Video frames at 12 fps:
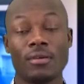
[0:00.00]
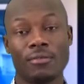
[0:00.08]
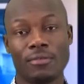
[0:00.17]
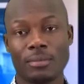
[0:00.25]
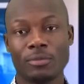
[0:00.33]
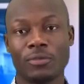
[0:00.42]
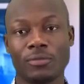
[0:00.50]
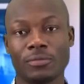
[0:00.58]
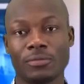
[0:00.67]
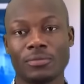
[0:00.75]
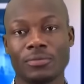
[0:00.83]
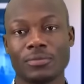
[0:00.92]
Family.
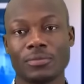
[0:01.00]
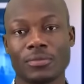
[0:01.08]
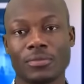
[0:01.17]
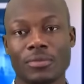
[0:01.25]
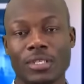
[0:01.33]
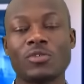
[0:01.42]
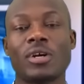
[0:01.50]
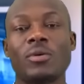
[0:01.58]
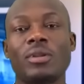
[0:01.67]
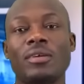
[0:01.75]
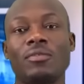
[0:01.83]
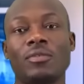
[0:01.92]
That's what I go
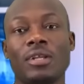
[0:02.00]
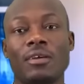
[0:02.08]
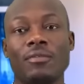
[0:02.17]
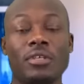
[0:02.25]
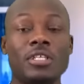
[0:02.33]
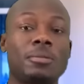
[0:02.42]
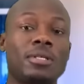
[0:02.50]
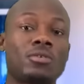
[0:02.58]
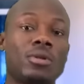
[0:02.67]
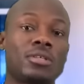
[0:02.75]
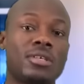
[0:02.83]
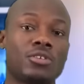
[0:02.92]
left for now for this
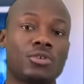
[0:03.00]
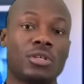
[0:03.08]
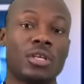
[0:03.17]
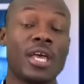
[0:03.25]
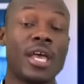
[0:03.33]
particular session.